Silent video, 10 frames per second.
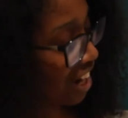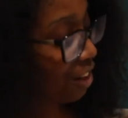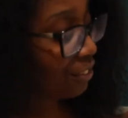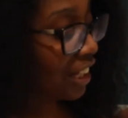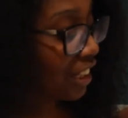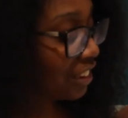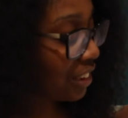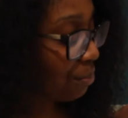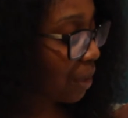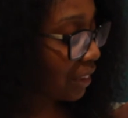oh, thank you
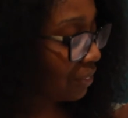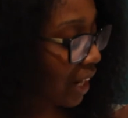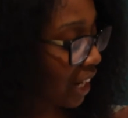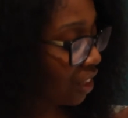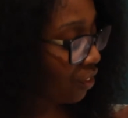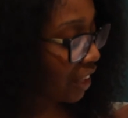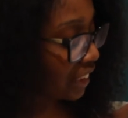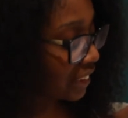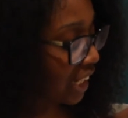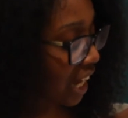so much. We had a
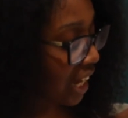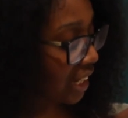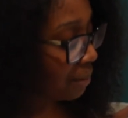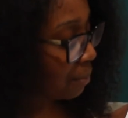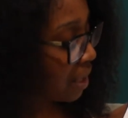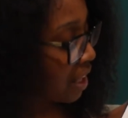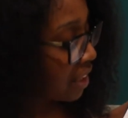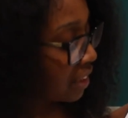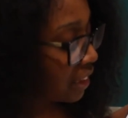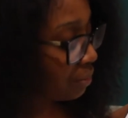great time.
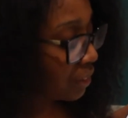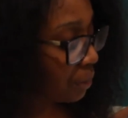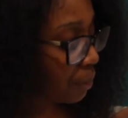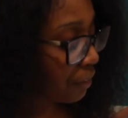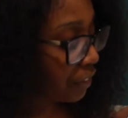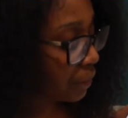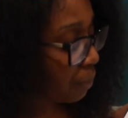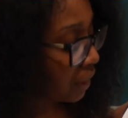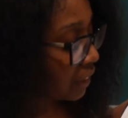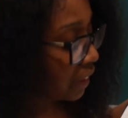This was the perfect
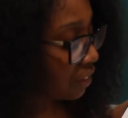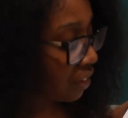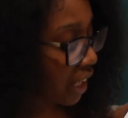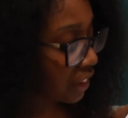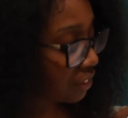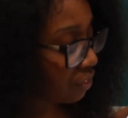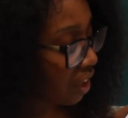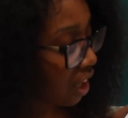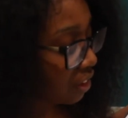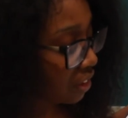spot slash location
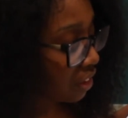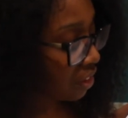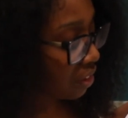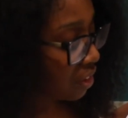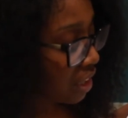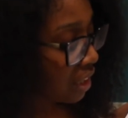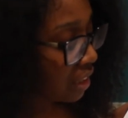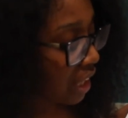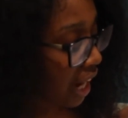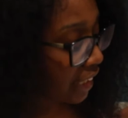for our little
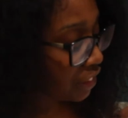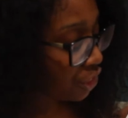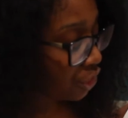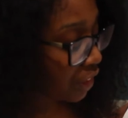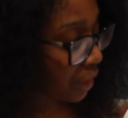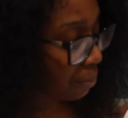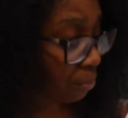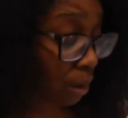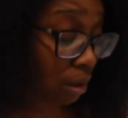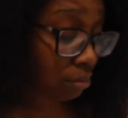guys
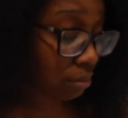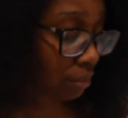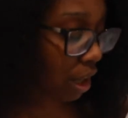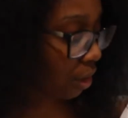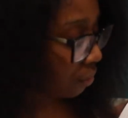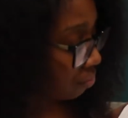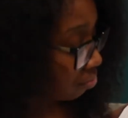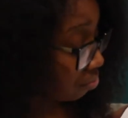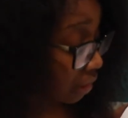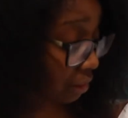trip. Our
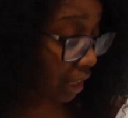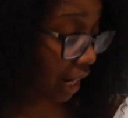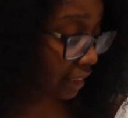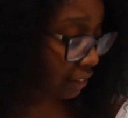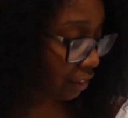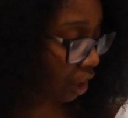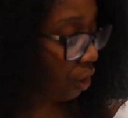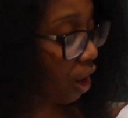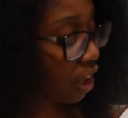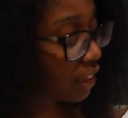little
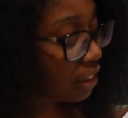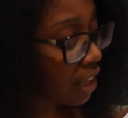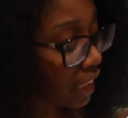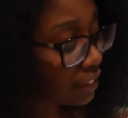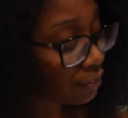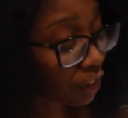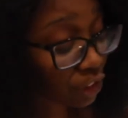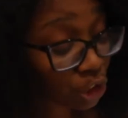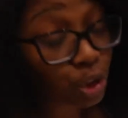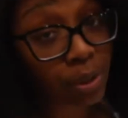guys
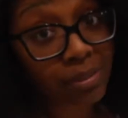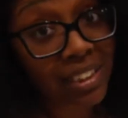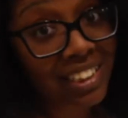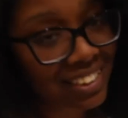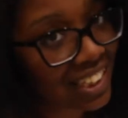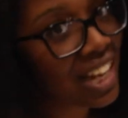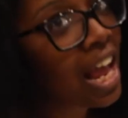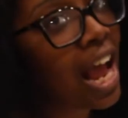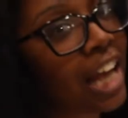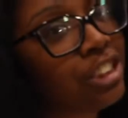first trip to Disney. I